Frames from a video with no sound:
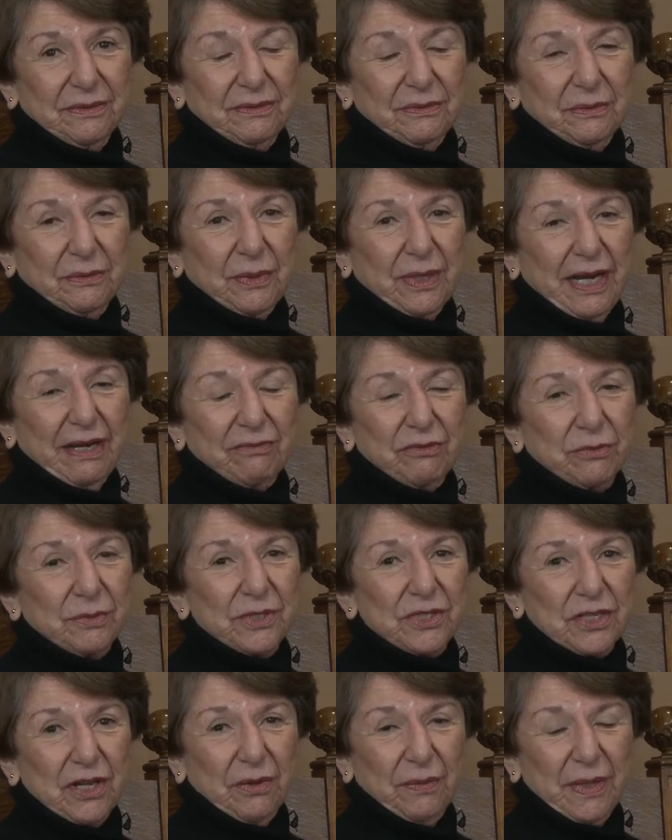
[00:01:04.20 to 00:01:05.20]
whatever
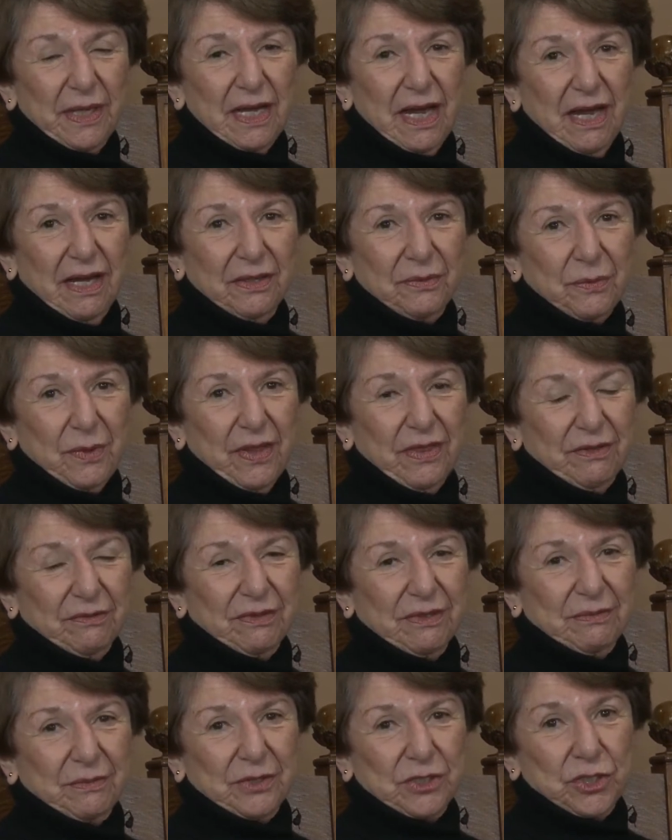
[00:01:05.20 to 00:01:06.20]
was going on, whether
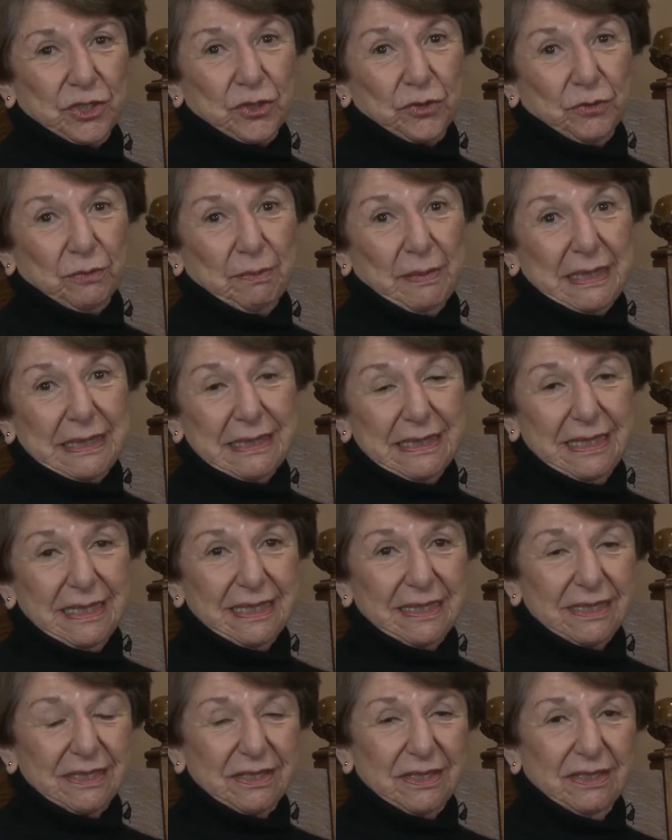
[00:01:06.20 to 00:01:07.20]
it was show
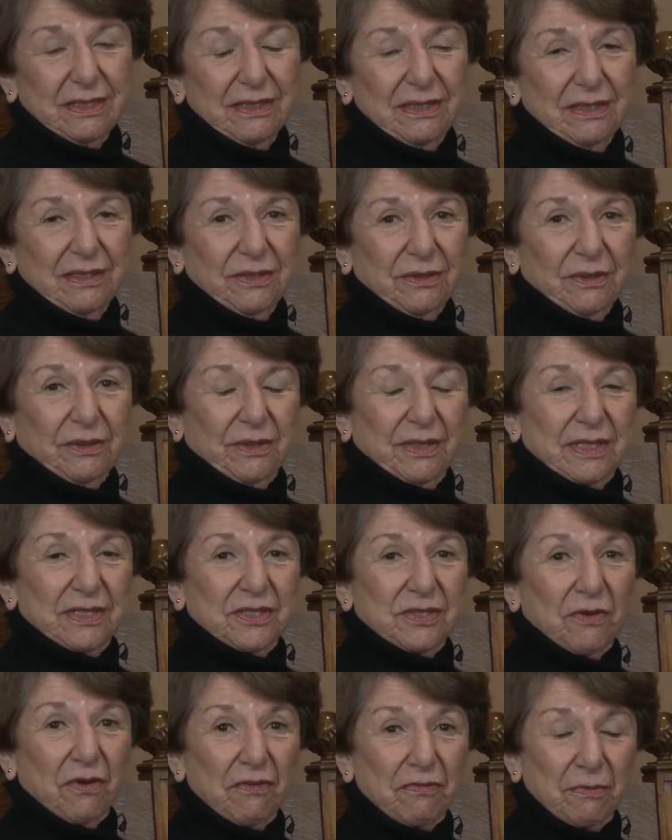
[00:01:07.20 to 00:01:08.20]
business or a
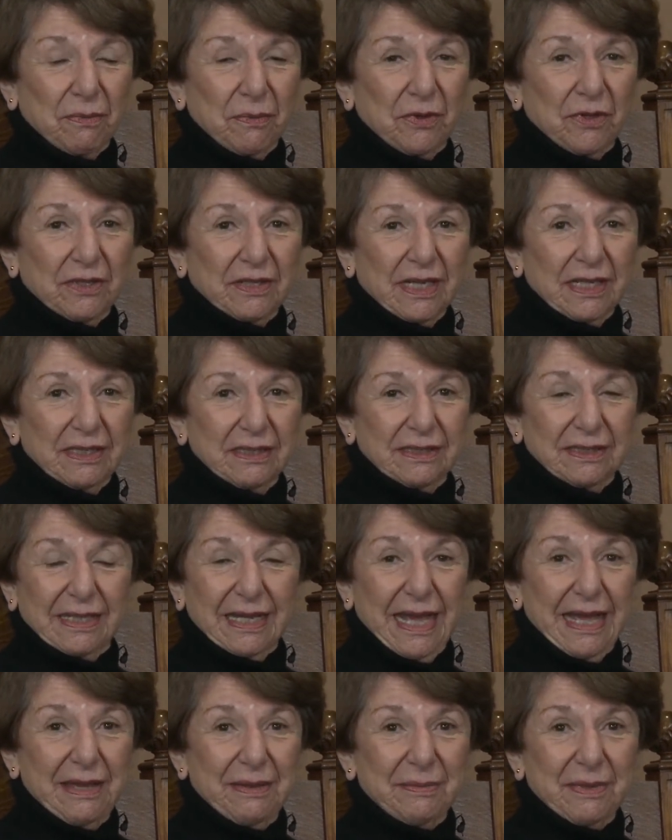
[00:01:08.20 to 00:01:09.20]
softball
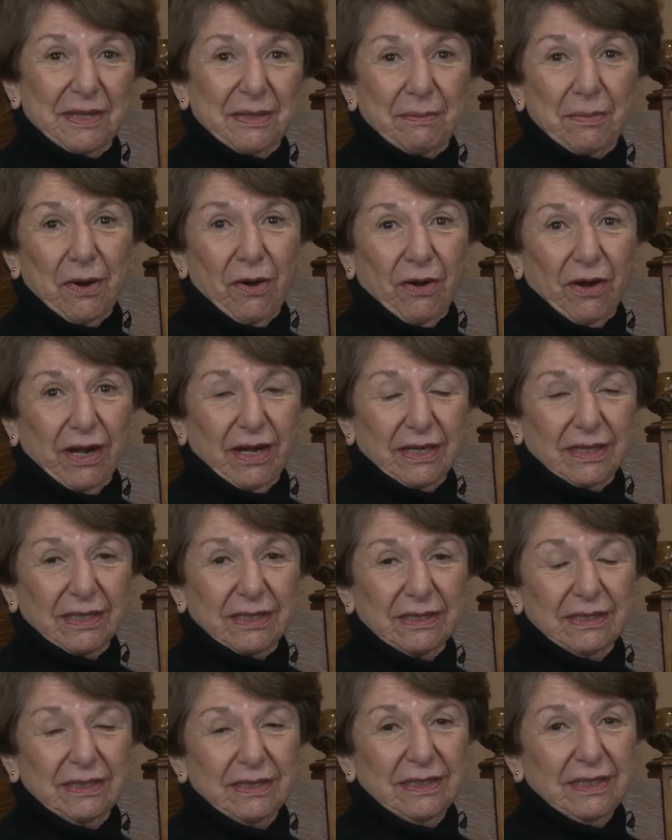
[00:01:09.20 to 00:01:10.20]
game in the park,
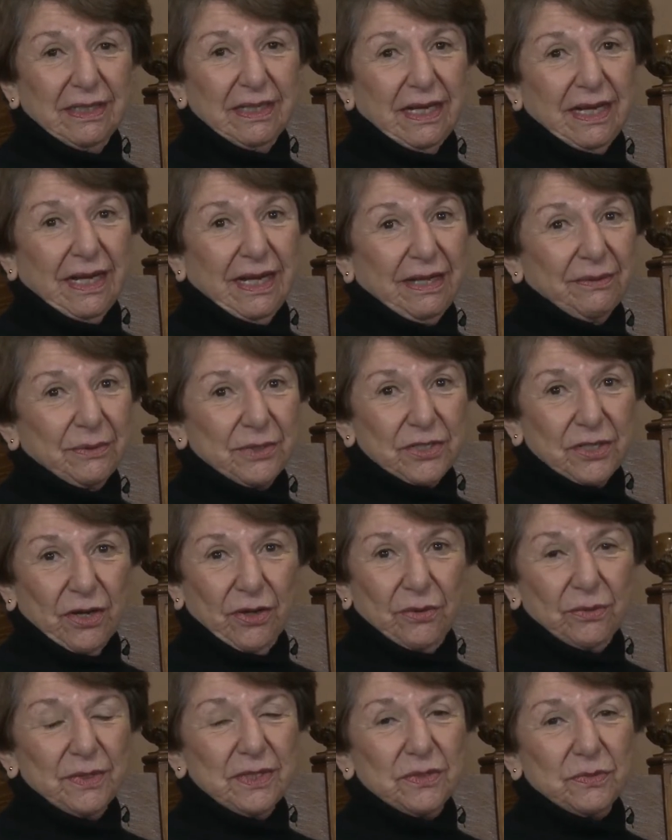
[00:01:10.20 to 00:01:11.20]
I was
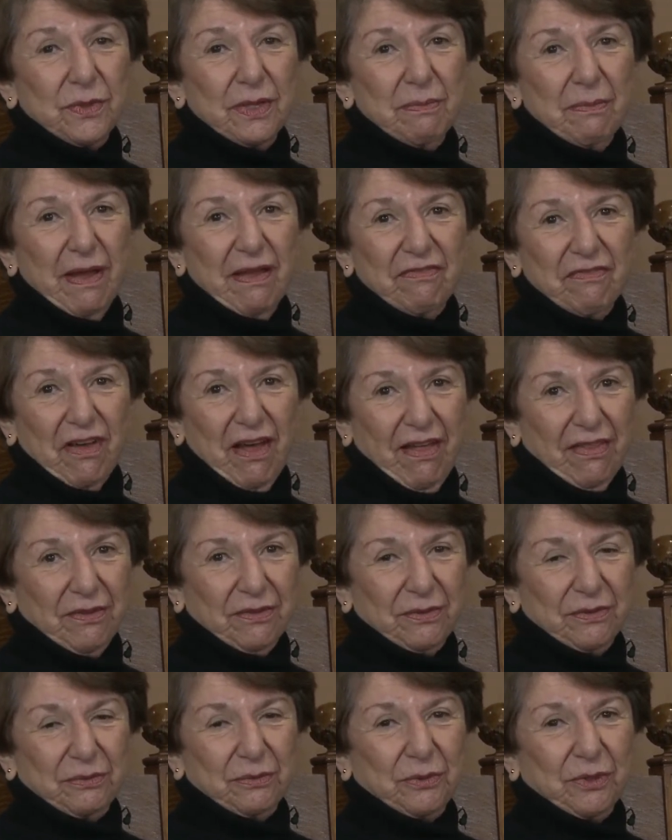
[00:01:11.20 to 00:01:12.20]
always with my
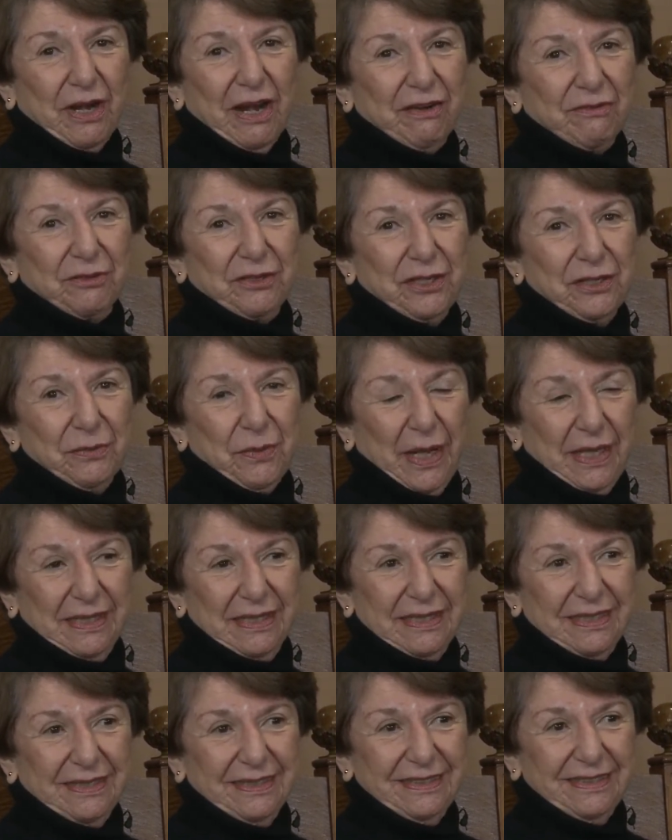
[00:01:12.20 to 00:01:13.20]
father wherever he
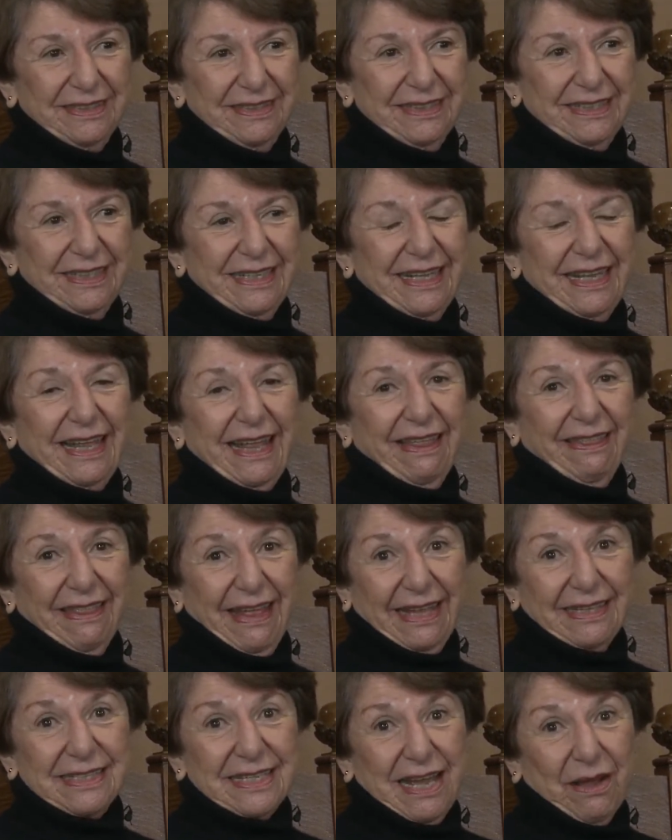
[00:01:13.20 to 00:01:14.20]
went. And
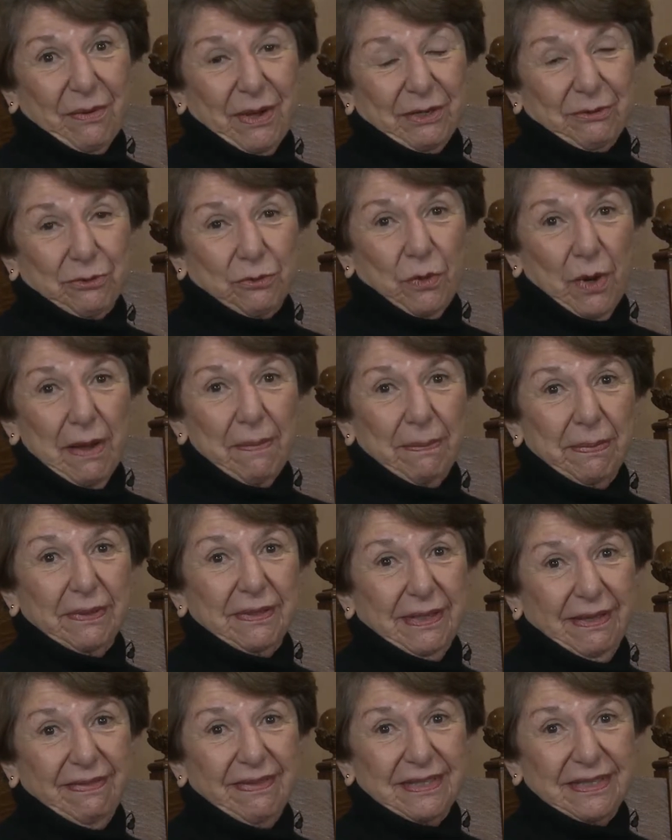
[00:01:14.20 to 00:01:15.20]
that's how I grew up
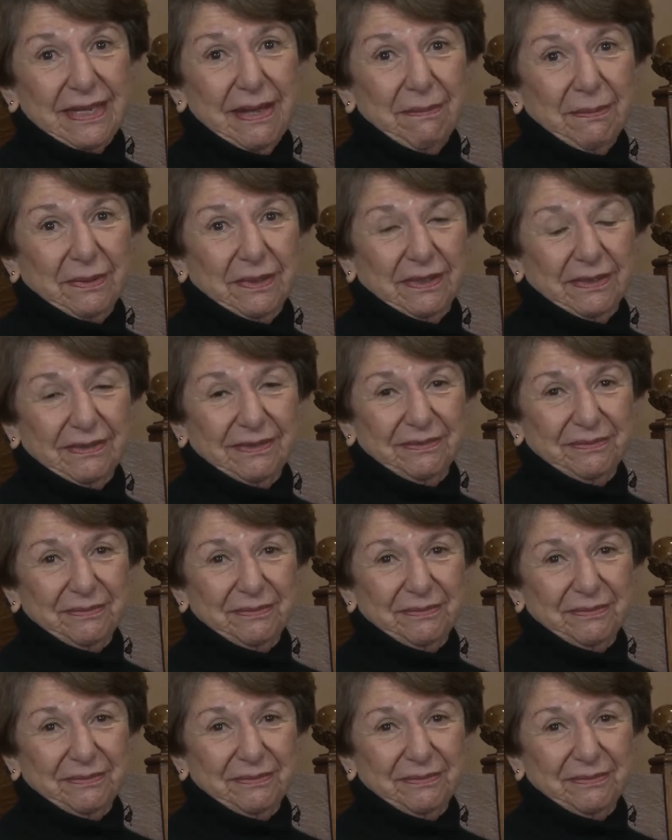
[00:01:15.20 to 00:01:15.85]
in the temple.